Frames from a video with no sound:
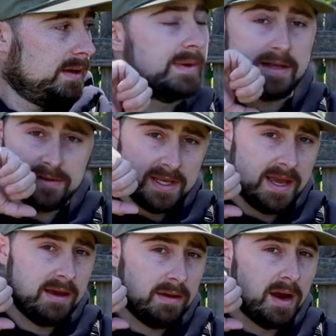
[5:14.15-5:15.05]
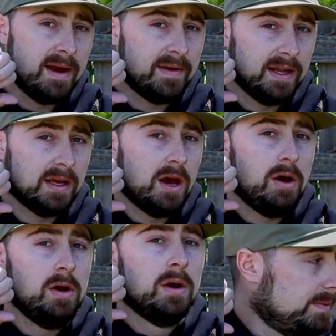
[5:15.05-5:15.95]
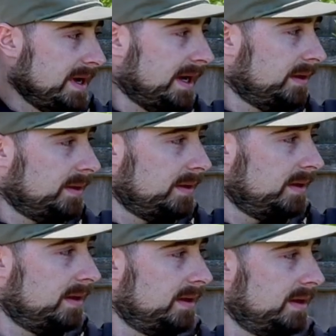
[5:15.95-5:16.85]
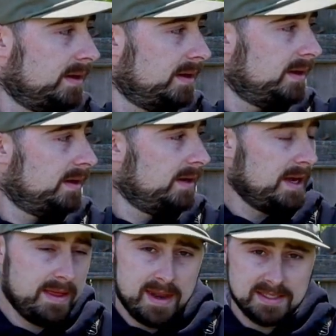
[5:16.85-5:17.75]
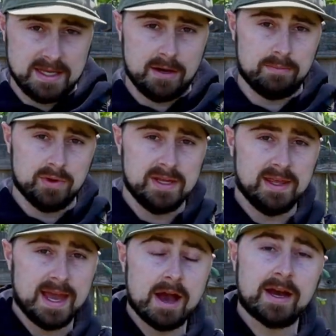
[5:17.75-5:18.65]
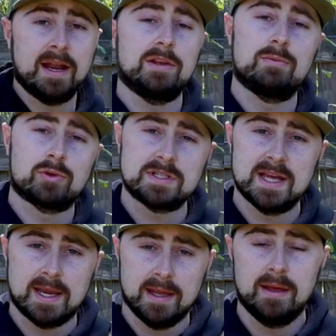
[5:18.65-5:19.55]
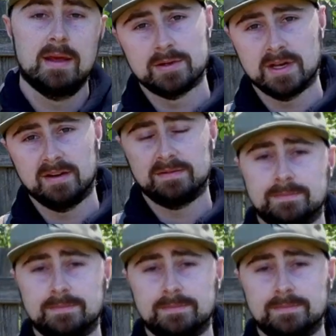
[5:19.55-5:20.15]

Some guys will say, all right, ready, go. Deep breath. And then as they're breathing out, making you more steady, it goes off.